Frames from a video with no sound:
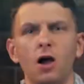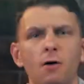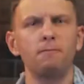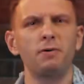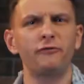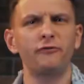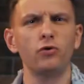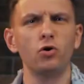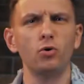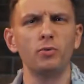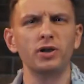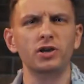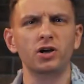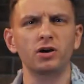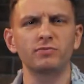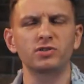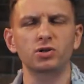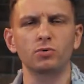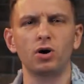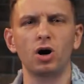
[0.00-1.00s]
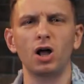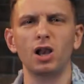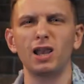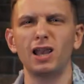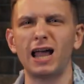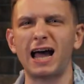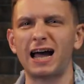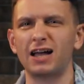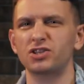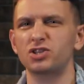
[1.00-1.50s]
Before we come to our
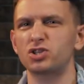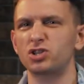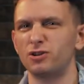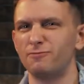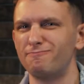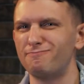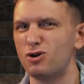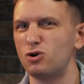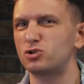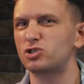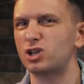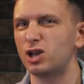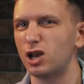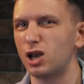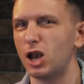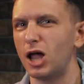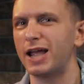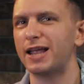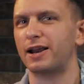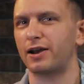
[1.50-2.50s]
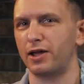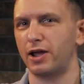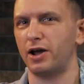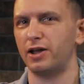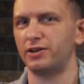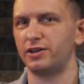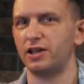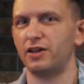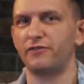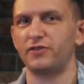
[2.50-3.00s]
last and most likely
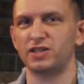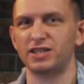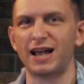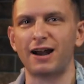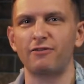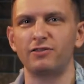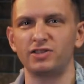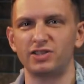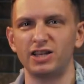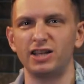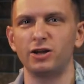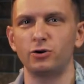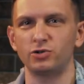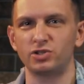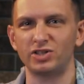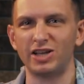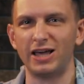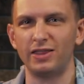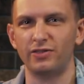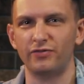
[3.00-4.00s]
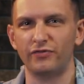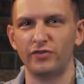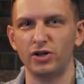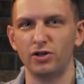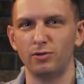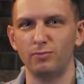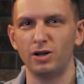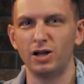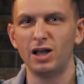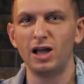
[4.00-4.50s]
idea for Tarantino's 10th film,